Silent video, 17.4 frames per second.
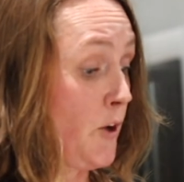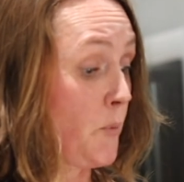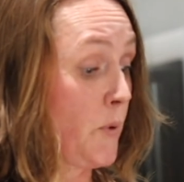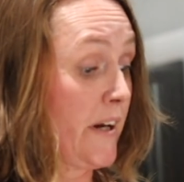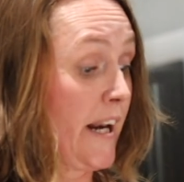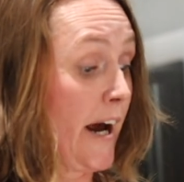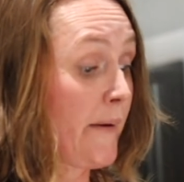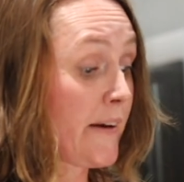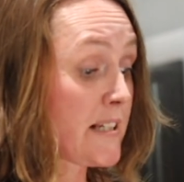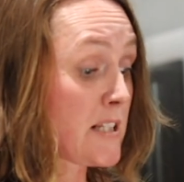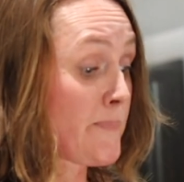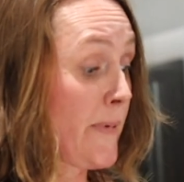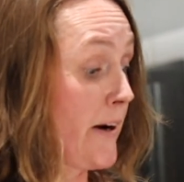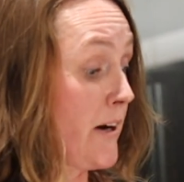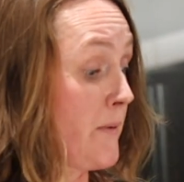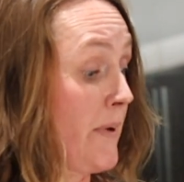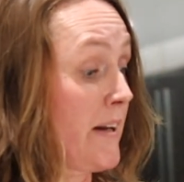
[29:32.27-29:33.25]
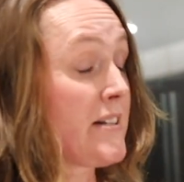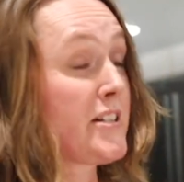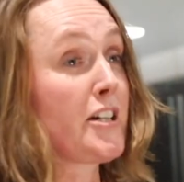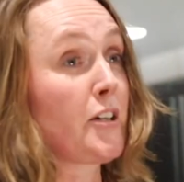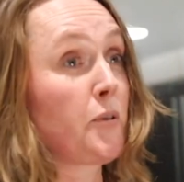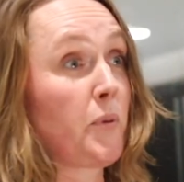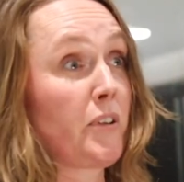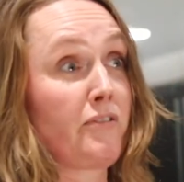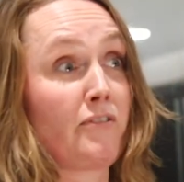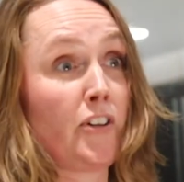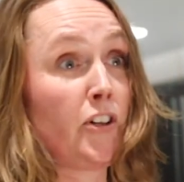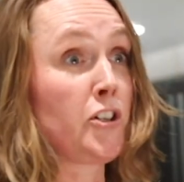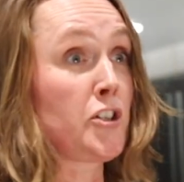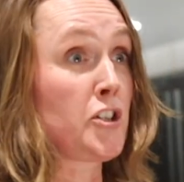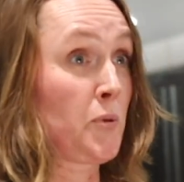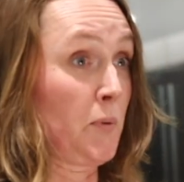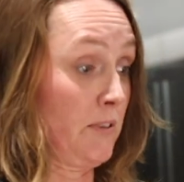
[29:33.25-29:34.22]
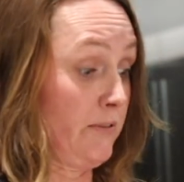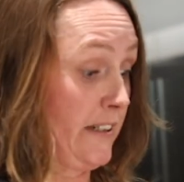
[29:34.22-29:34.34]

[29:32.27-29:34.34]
We're now experimenting with virtual